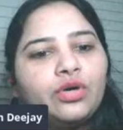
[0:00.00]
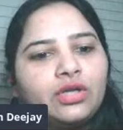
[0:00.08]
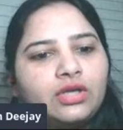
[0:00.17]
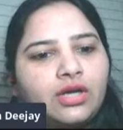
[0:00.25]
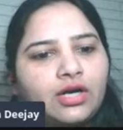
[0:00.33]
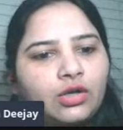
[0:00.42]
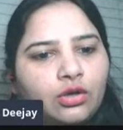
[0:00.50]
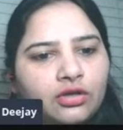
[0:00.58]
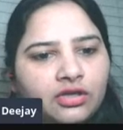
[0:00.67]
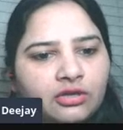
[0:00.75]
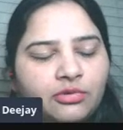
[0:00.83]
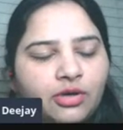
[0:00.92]
what they are
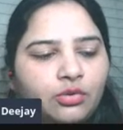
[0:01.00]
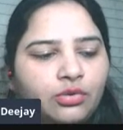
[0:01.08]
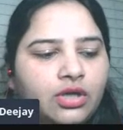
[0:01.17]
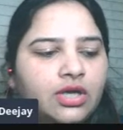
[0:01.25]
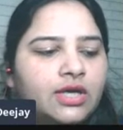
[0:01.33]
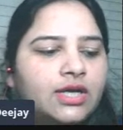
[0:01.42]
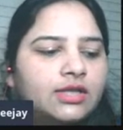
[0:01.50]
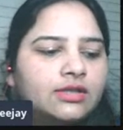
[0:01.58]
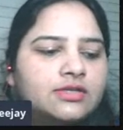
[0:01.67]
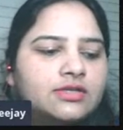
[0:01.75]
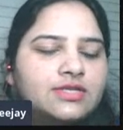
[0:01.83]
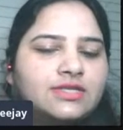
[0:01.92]
talking about.
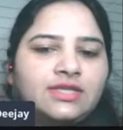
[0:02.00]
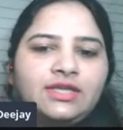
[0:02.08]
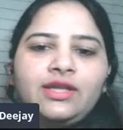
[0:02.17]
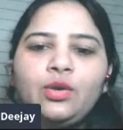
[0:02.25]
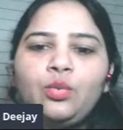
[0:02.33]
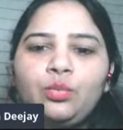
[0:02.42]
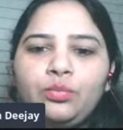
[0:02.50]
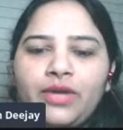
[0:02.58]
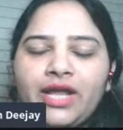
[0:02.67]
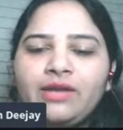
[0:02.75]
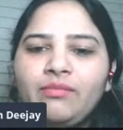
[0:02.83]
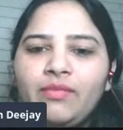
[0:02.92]
They just see that
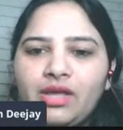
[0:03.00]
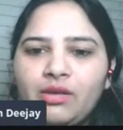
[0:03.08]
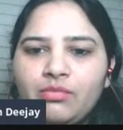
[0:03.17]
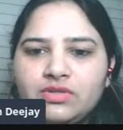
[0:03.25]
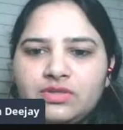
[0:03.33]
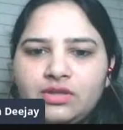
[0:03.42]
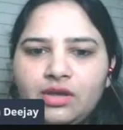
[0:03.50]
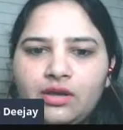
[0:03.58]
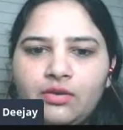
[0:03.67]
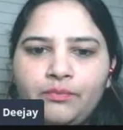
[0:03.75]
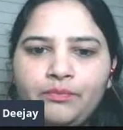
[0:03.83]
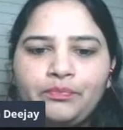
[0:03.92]
10 p.m. is
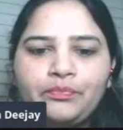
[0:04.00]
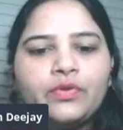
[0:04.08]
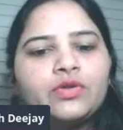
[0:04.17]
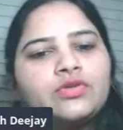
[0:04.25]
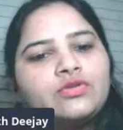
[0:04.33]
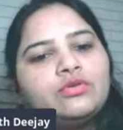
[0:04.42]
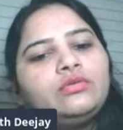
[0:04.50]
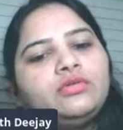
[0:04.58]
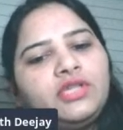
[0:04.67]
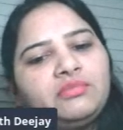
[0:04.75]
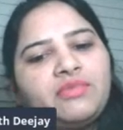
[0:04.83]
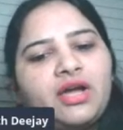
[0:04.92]
there.
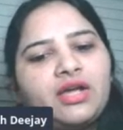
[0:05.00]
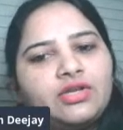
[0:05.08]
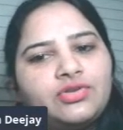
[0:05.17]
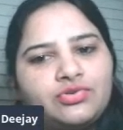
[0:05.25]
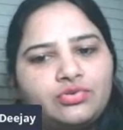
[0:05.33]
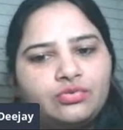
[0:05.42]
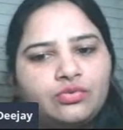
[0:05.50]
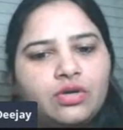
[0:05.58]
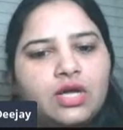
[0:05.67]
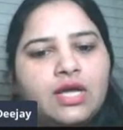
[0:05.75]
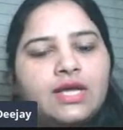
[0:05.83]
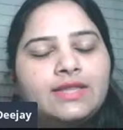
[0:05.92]
So they mark it true.
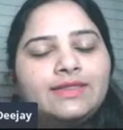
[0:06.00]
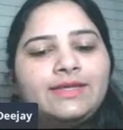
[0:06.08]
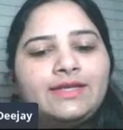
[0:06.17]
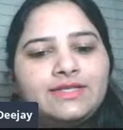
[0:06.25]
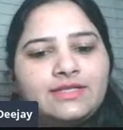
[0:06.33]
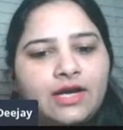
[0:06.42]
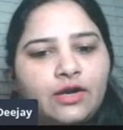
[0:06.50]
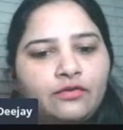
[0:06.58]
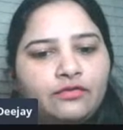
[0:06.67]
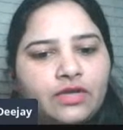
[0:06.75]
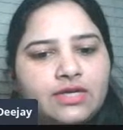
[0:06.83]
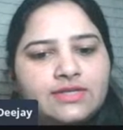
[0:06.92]
These
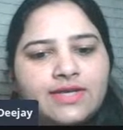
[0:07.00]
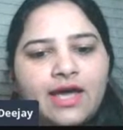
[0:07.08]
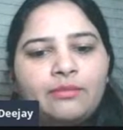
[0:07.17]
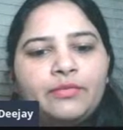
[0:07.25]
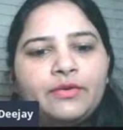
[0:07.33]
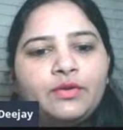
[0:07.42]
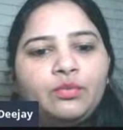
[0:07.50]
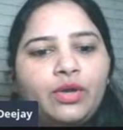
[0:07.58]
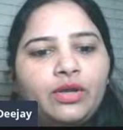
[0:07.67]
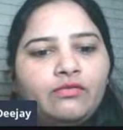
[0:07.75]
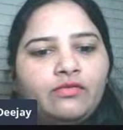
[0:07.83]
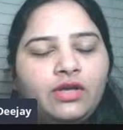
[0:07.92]
kind of things happen
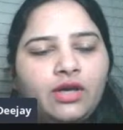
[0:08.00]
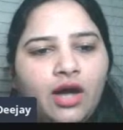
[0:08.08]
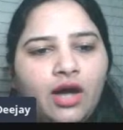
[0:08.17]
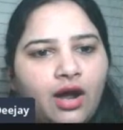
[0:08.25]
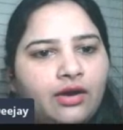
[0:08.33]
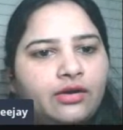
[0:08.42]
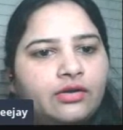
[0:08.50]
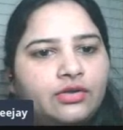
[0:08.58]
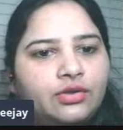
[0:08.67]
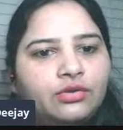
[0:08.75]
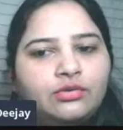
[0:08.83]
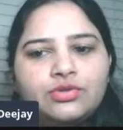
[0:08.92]
when we are,
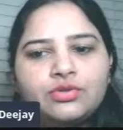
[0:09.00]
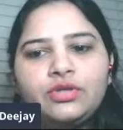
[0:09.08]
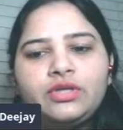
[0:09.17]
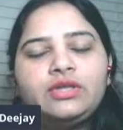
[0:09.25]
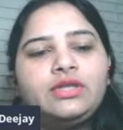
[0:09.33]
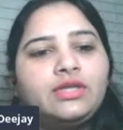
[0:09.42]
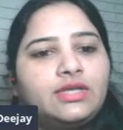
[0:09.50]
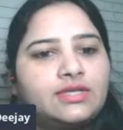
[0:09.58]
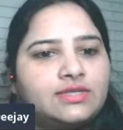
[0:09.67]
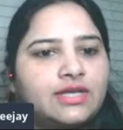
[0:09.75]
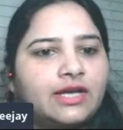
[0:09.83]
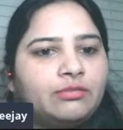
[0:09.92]
doing
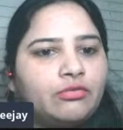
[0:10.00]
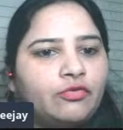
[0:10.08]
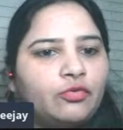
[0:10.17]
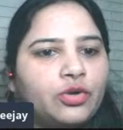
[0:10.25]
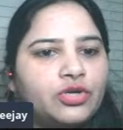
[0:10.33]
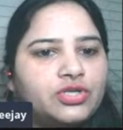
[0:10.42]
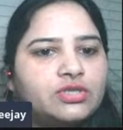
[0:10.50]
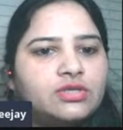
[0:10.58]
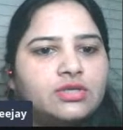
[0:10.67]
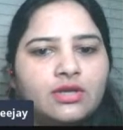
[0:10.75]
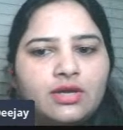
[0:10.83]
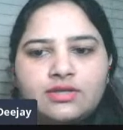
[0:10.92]
these type of
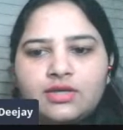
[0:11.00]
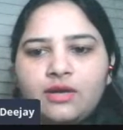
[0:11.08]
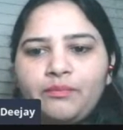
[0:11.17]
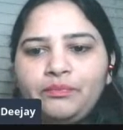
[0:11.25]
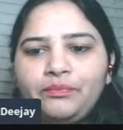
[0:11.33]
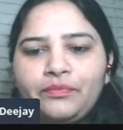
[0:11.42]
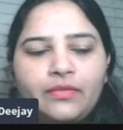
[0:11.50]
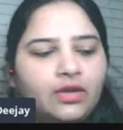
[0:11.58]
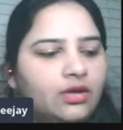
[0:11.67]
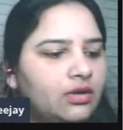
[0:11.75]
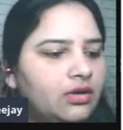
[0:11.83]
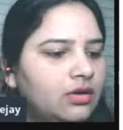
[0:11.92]
questions in the exam.
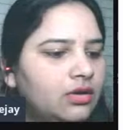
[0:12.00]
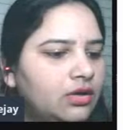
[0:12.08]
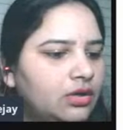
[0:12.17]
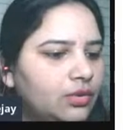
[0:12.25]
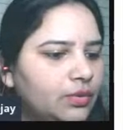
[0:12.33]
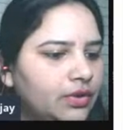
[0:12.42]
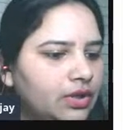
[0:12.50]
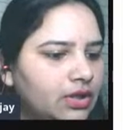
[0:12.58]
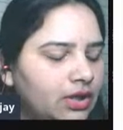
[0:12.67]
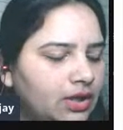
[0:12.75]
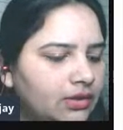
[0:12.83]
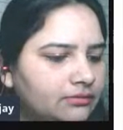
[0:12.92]

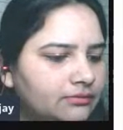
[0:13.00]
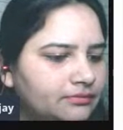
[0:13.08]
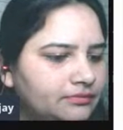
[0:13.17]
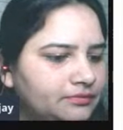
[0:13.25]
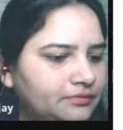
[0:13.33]
Okay.